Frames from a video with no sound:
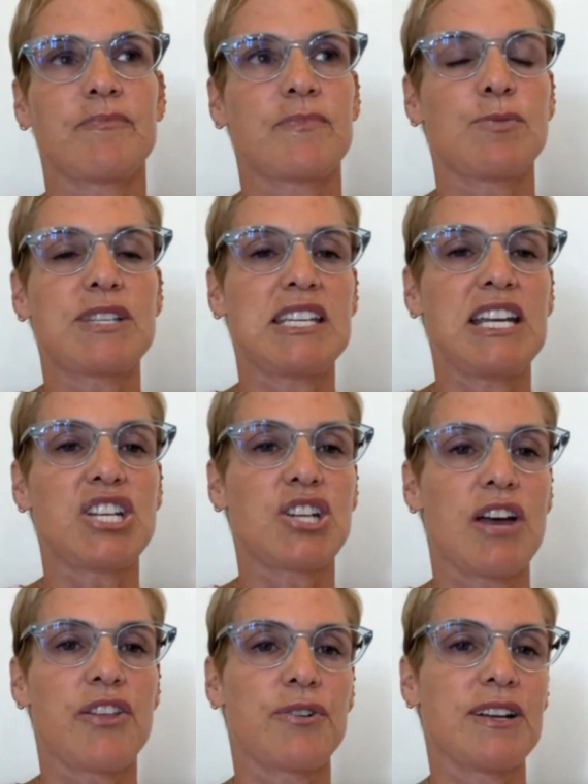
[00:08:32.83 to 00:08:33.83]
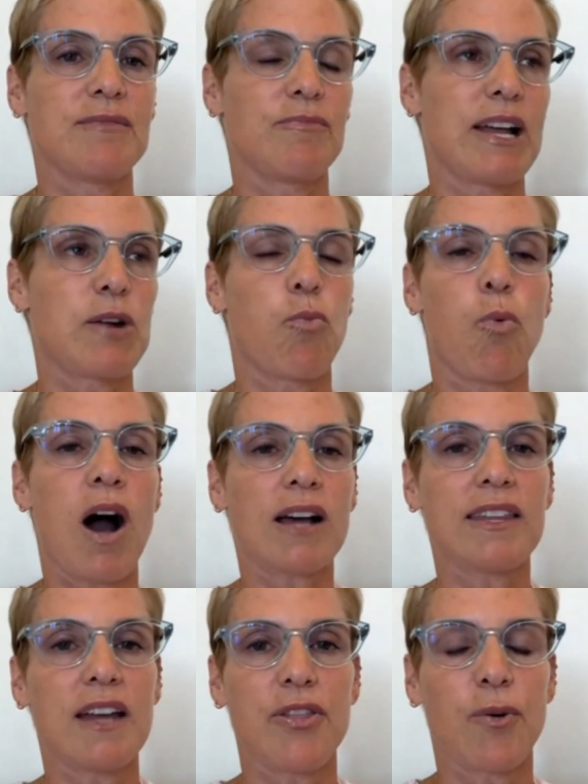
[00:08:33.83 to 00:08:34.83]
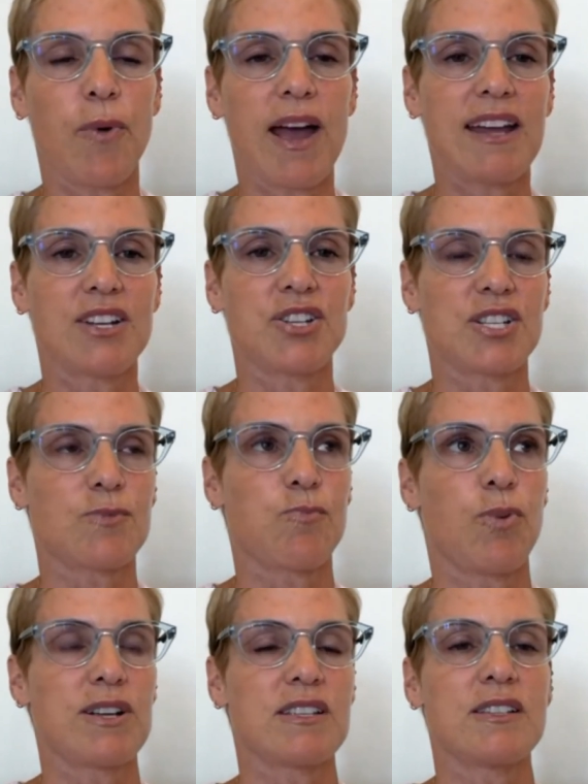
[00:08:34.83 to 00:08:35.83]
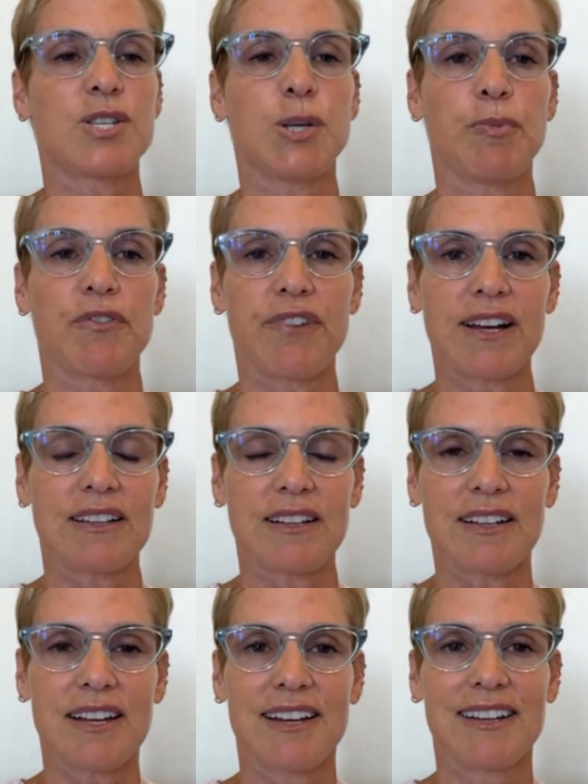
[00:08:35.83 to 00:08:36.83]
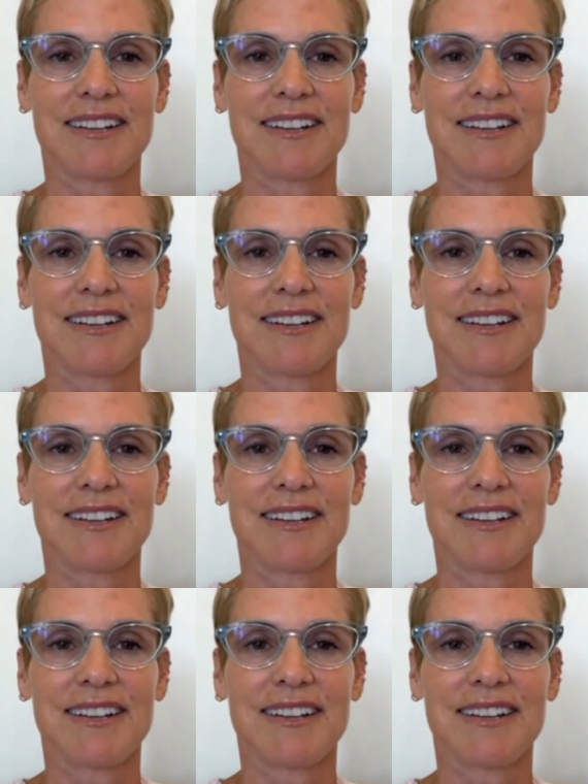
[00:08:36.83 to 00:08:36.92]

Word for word: would see each other and like walk the other way. It just wasn't super friendly.